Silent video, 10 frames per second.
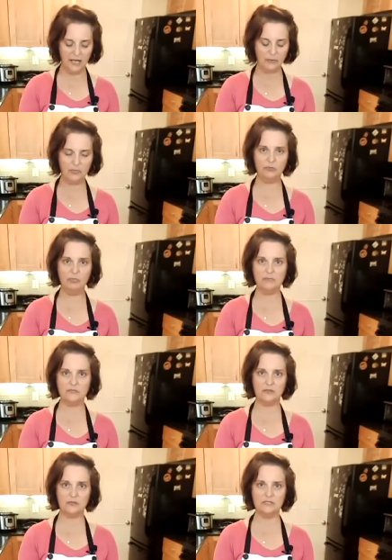I put
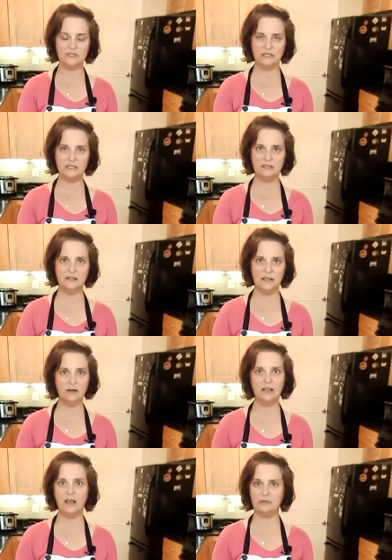popsicle sticks in there
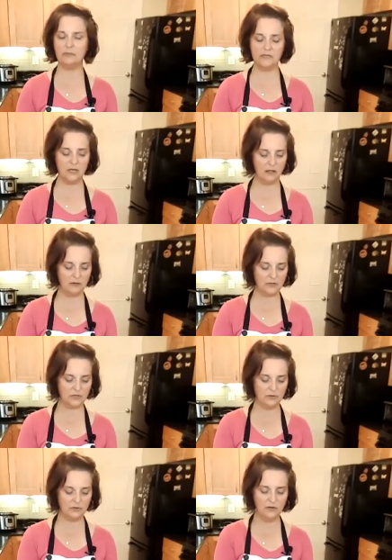I got from the dollar
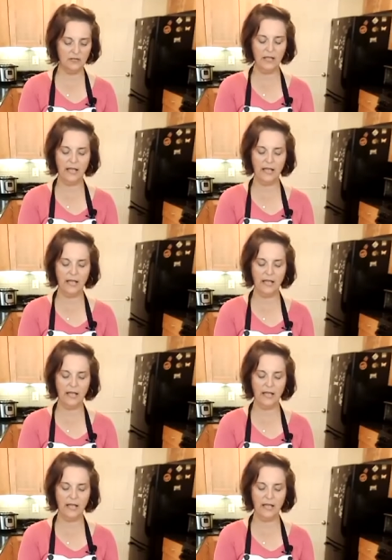store,